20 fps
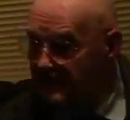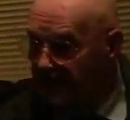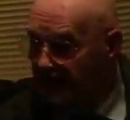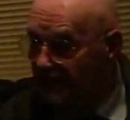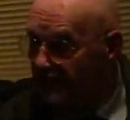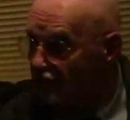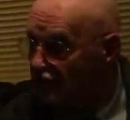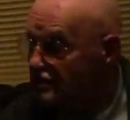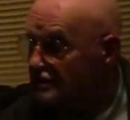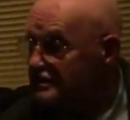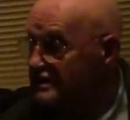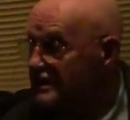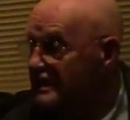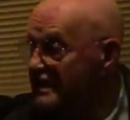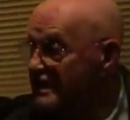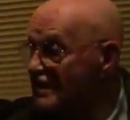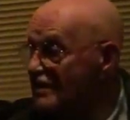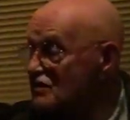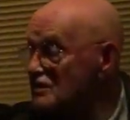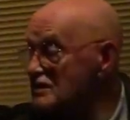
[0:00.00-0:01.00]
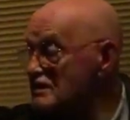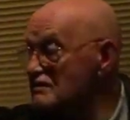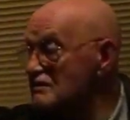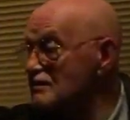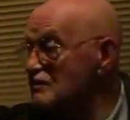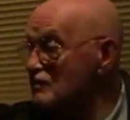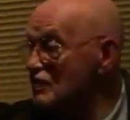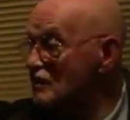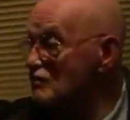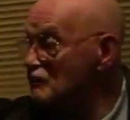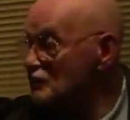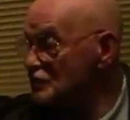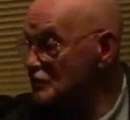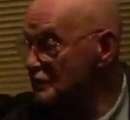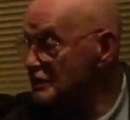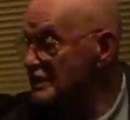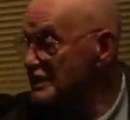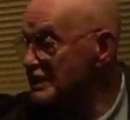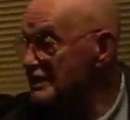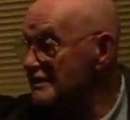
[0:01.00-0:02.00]
carry on sticking out, and
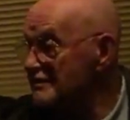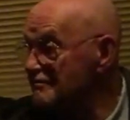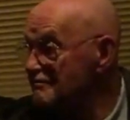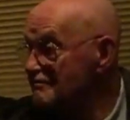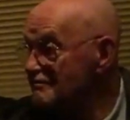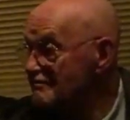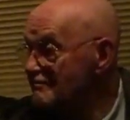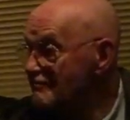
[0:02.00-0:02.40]
which we did.